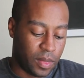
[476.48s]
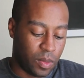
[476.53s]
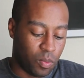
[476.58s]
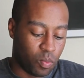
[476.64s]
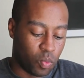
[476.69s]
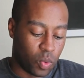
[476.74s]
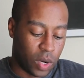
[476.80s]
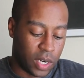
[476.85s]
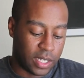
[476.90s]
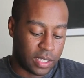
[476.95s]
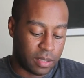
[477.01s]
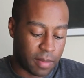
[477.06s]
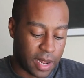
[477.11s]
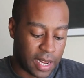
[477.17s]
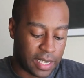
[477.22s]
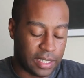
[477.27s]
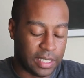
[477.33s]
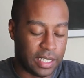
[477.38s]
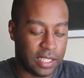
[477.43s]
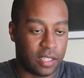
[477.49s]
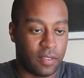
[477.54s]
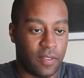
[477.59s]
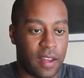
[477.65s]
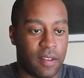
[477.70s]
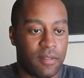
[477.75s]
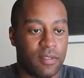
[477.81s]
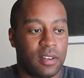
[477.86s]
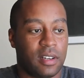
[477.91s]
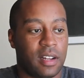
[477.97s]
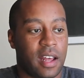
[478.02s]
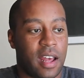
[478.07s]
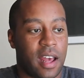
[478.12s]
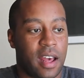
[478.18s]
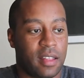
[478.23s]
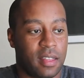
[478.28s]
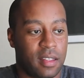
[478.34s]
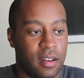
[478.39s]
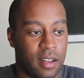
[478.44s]
What is my least favorite
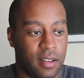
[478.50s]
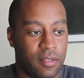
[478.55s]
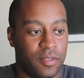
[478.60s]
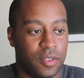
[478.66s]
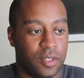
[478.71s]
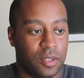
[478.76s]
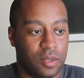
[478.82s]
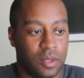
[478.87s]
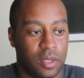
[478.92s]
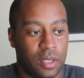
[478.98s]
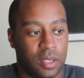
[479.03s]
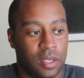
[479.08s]
ethnic food?